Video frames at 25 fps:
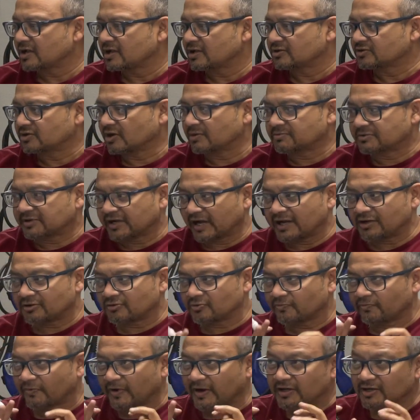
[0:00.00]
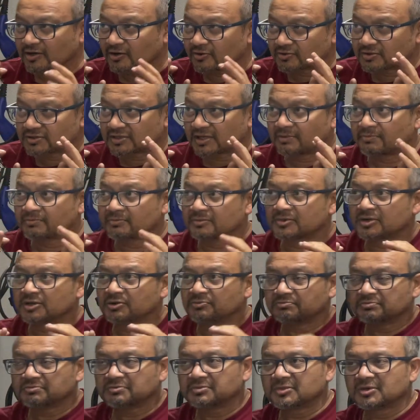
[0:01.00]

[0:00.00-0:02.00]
So I'm trying to find out some,